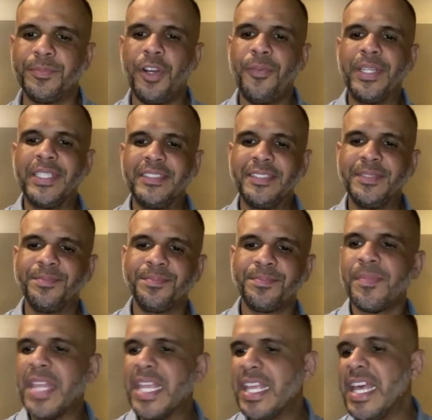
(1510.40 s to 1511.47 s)
All right. Yep.
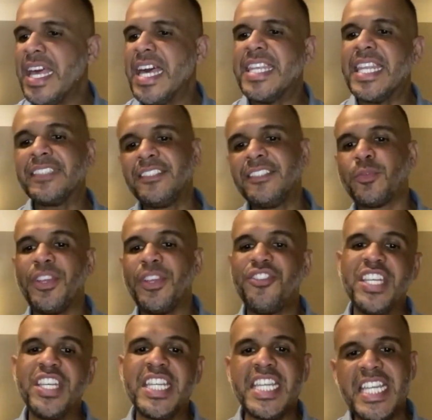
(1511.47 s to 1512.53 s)
Next
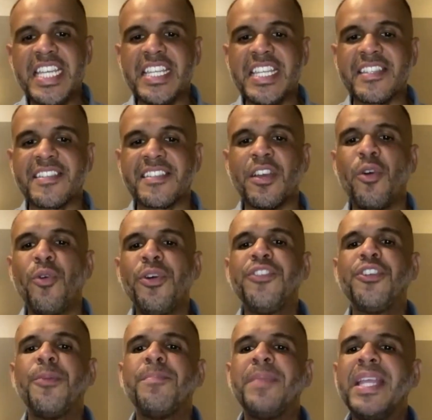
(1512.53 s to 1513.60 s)
question is, who is
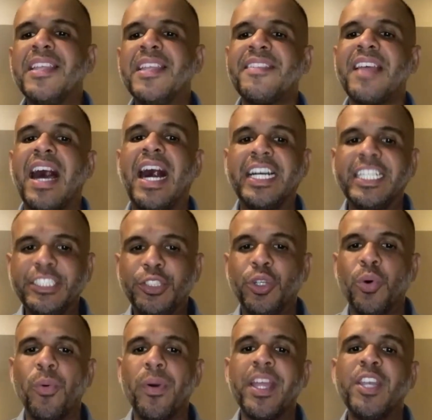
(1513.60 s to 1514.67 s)
your biggest
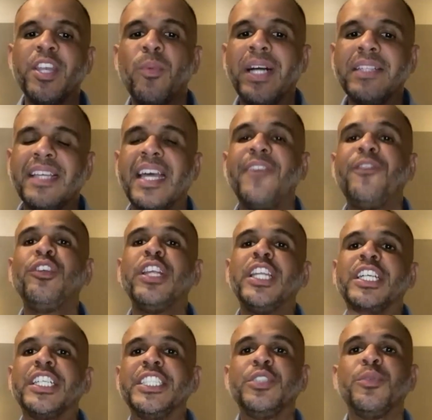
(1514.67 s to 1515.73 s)
idol and what have you
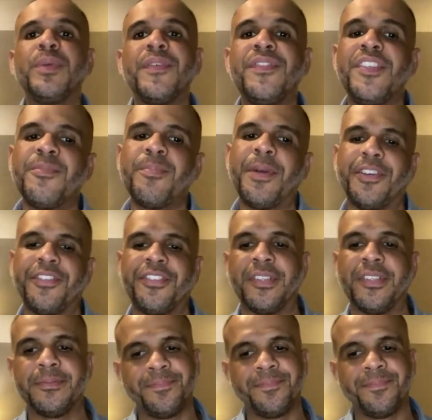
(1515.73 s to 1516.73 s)
learned with this person?